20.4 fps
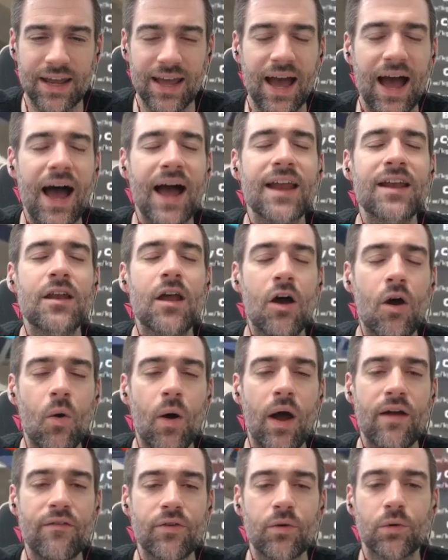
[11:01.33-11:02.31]
here. I
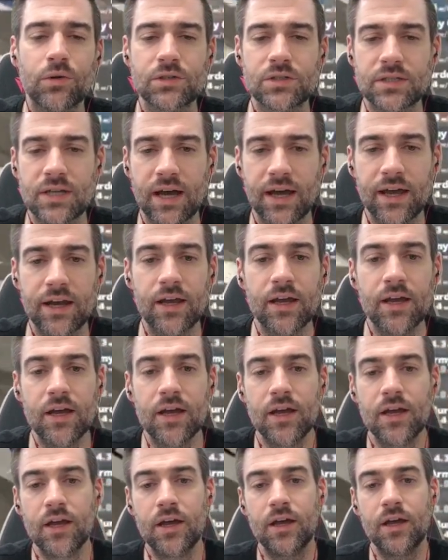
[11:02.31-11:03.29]
know everyone's tired.
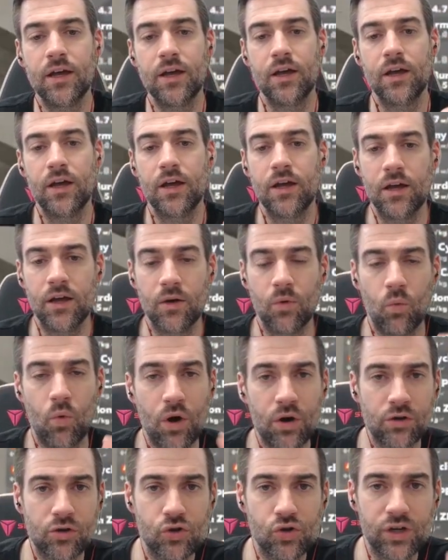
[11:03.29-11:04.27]

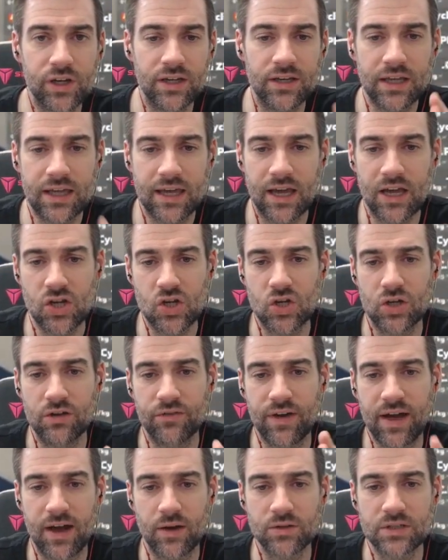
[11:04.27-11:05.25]
One good indication
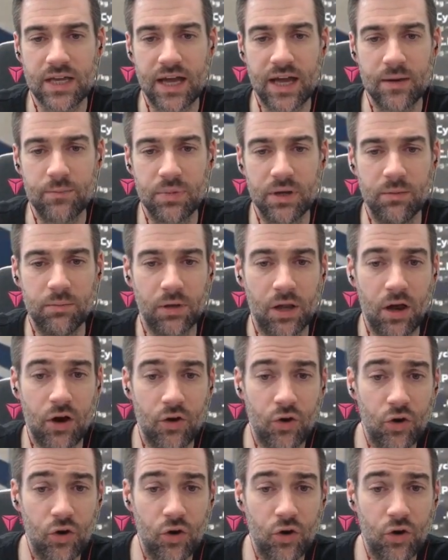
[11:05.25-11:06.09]
of how tired people are,